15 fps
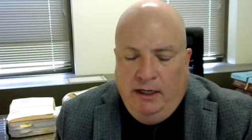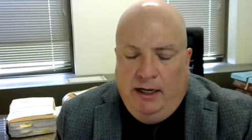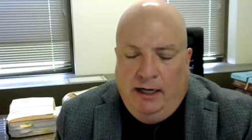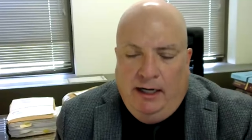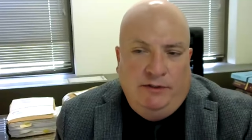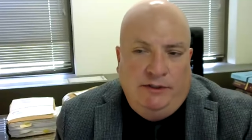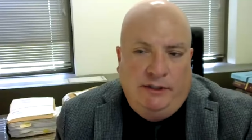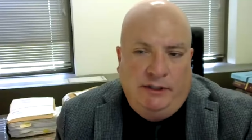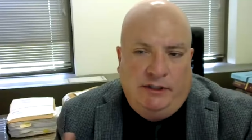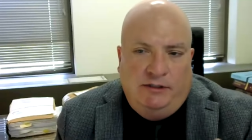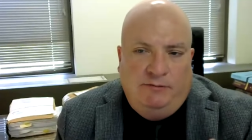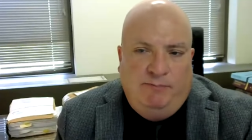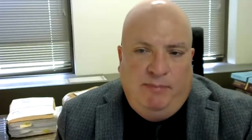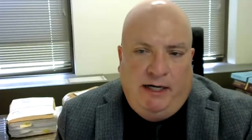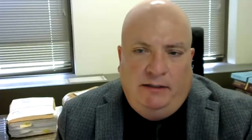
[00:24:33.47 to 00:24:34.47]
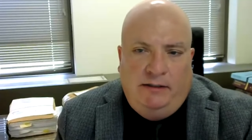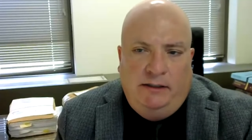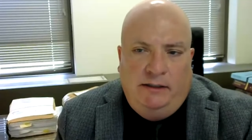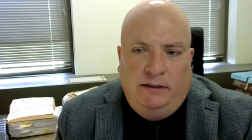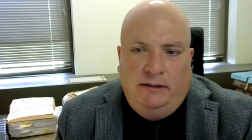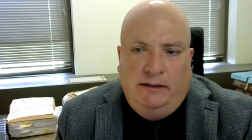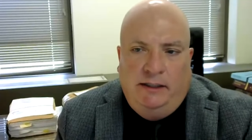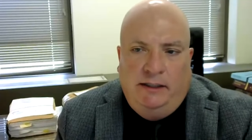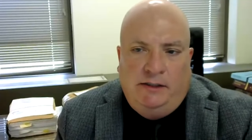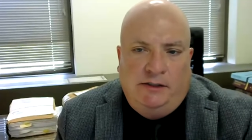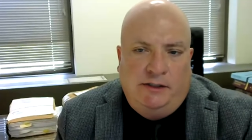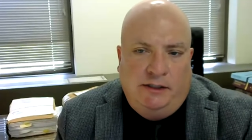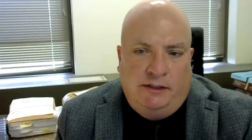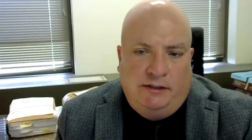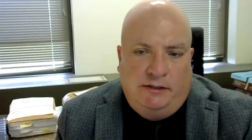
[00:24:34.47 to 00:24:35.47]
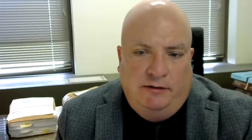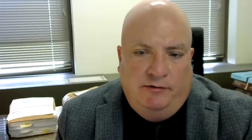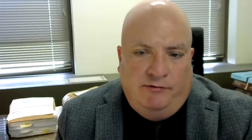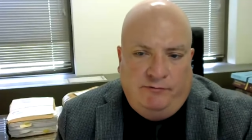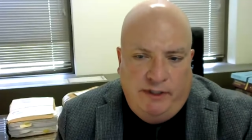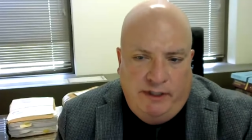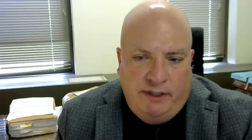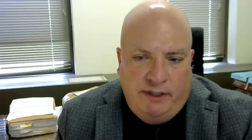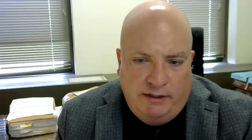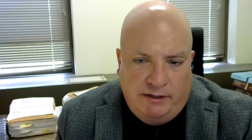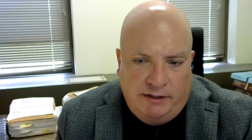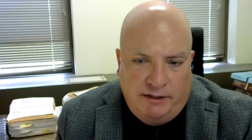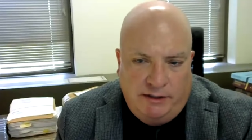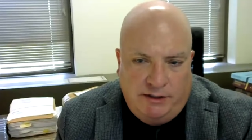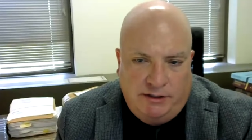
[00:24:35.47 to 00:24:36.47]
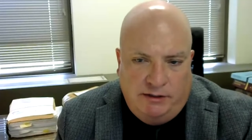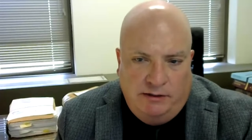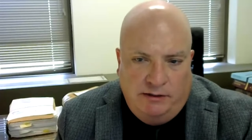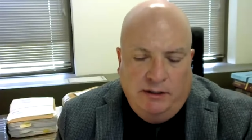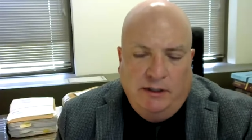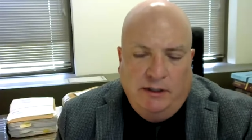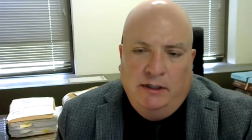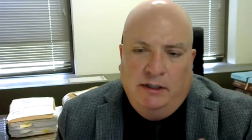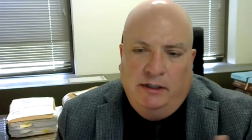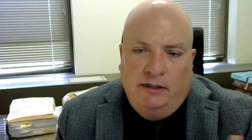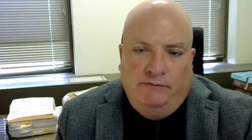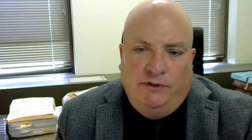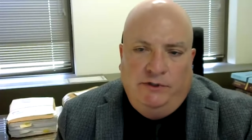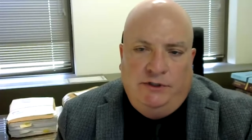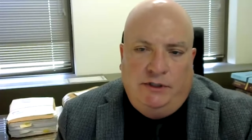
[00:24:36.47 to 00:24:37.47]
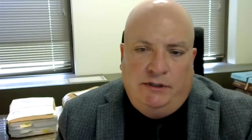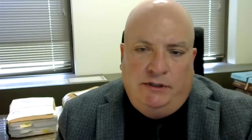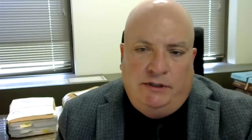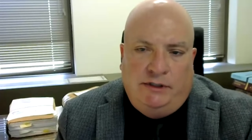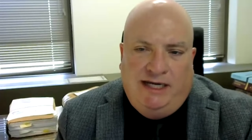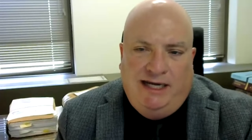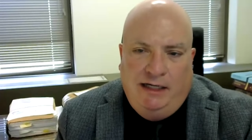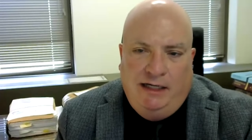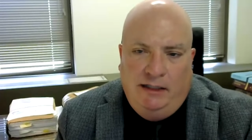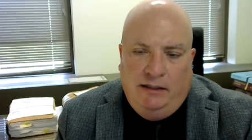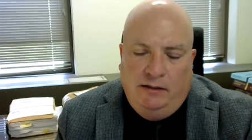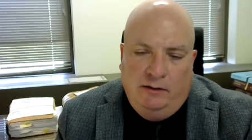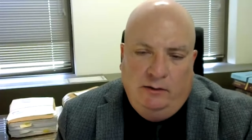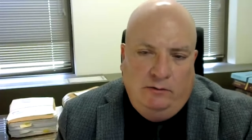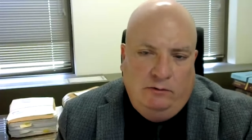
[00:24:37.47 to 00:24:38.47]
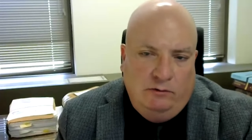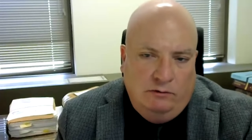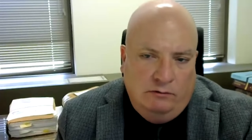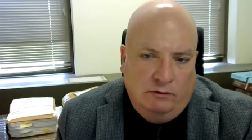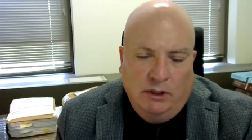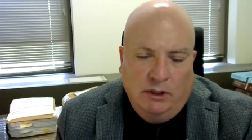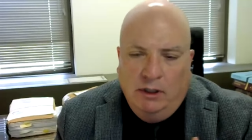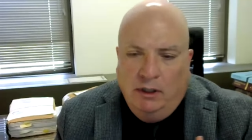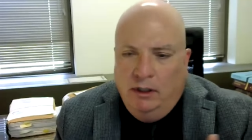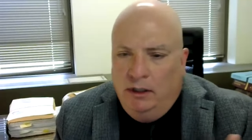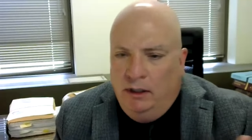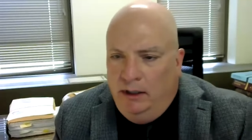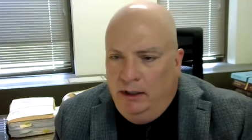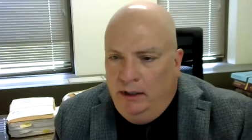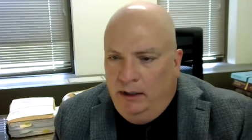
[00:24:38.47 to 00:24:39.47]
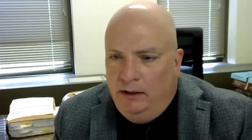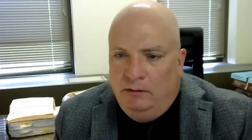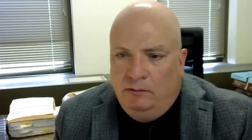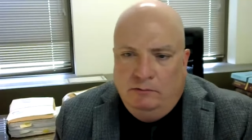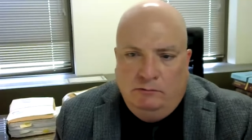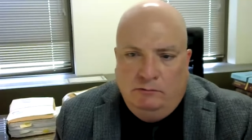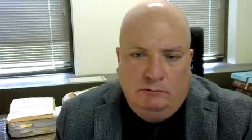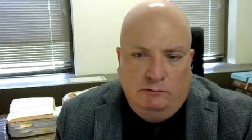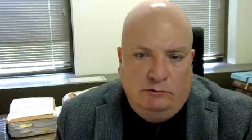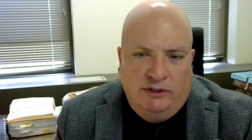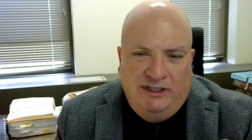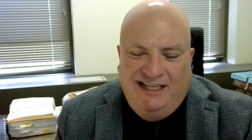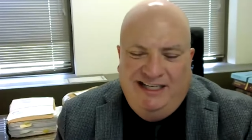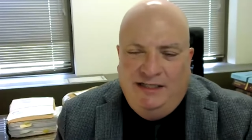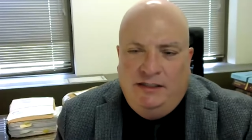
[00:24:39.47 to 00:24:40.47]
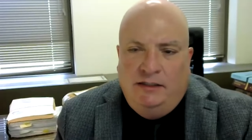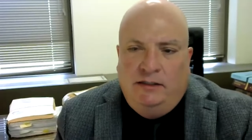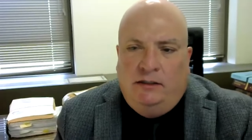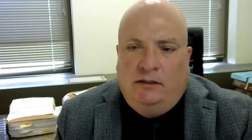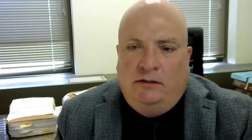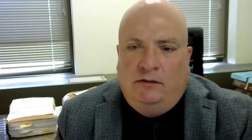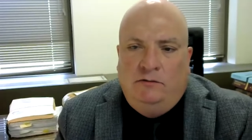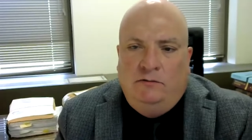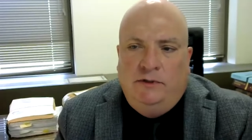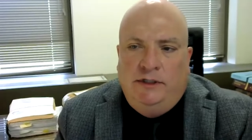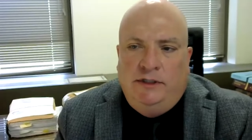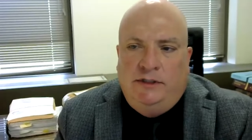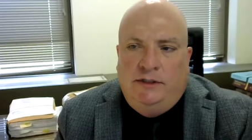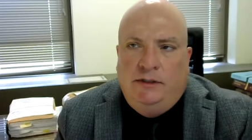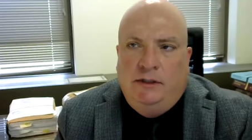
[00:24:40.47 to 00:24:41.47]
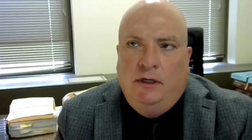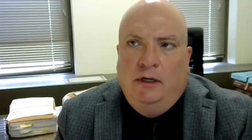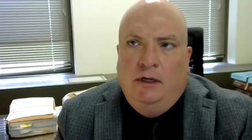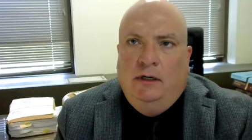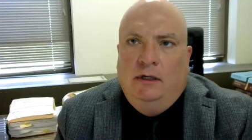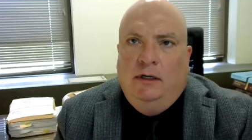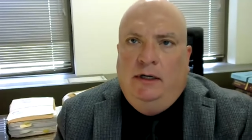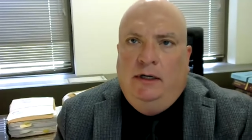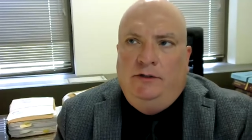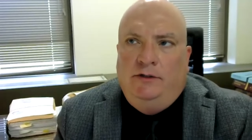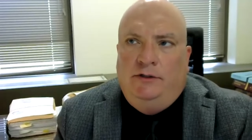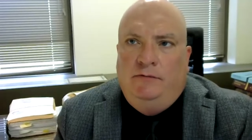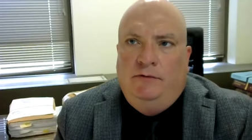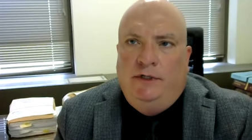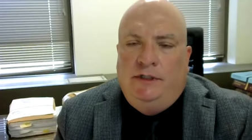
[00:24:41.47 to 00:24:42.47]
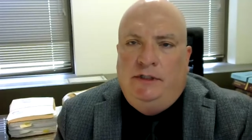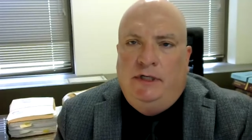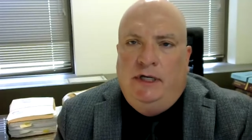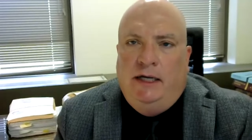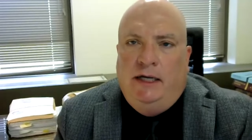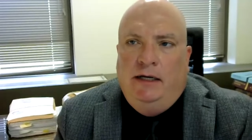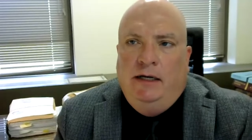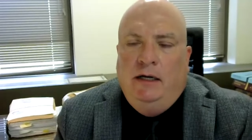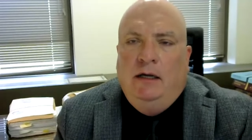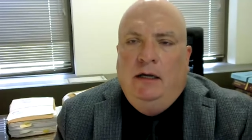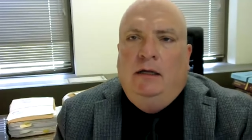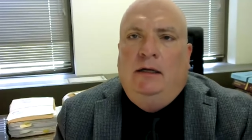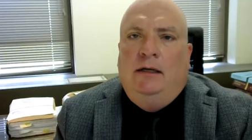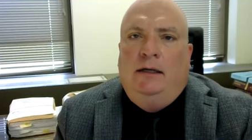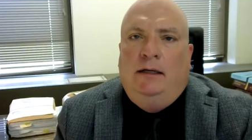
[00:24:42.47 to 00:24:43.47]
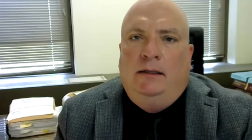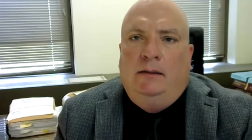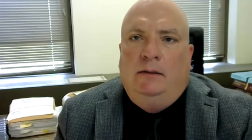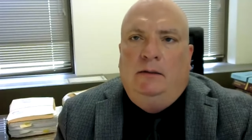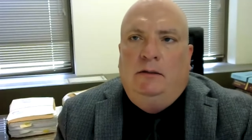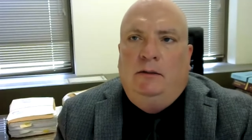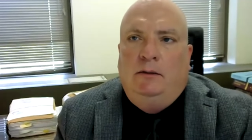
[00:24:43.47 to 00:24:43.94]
I was expecting a six to three decision. Even Justice Kagan, who uh, not always, how shall we say, uh,